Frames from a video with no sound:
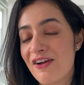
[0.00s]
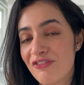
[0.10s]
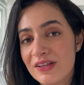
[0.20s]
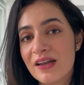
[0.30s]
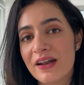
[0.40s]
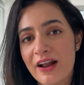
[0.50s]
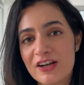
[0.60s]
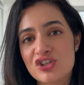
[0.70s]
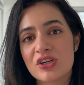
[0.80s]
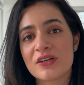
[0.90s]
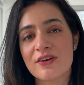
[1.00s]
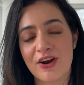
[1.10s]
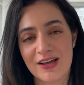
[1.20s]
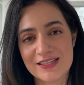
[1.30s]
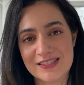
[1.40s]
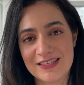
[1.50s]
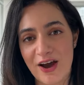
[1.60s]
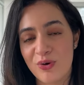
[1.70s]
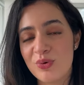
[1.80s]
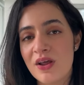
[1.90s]
I find that it actually dries
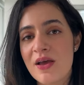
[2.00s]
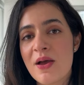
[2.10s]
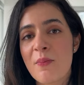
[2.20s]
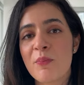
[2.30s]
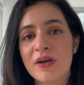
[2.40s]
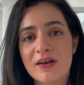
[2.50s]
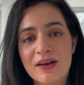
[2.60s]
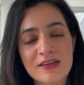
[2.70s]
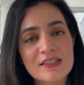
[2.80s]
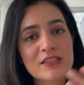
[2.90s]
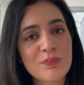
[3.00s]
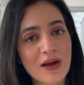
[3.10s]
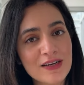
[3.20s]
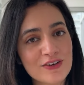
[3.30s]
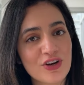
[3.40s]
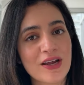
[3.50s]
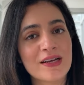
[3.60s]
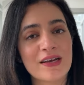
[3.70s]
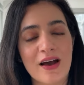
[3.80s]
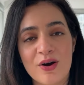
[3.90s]
down. But despite
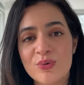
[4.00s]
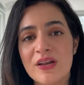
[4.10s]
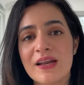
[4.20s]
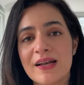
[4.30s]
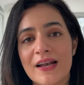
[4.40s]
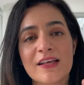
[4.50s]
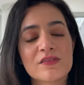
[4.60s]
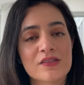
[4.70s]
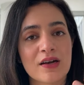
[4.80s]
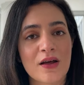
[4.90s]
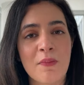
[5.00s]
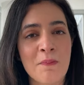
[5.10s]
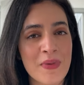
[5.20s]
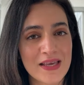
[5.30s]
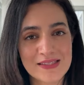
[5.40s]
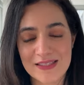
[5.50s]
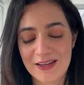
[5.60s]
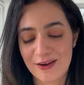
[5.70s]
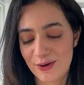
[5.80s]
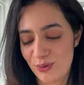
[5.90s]
drying down, it leaves that
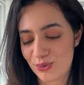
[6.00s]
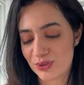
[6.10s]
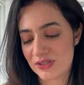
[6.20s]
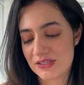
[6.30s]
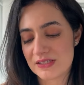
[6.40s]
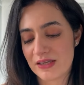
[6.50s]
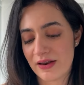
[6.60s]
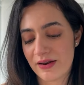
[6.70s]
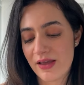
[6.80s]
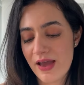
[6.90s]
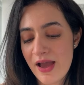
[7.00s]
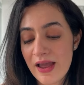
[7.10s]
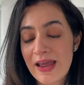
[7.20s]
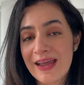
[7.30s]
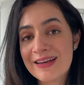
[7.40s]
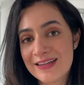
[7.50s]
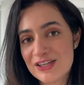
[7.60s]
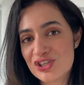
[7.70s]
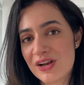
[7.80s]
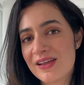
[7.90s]
amazing glow to the skin.
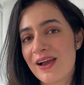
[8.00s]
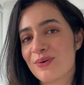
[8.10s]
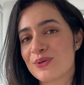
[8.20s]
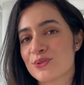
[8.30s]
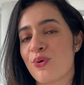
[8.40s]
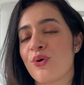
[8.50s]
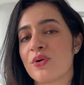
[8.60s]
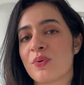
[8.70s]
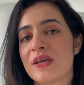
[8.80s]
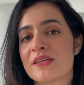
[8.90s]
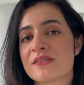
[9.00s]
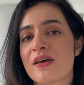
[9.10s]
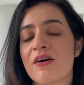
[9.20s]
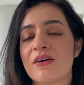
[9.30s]
Initially, I was always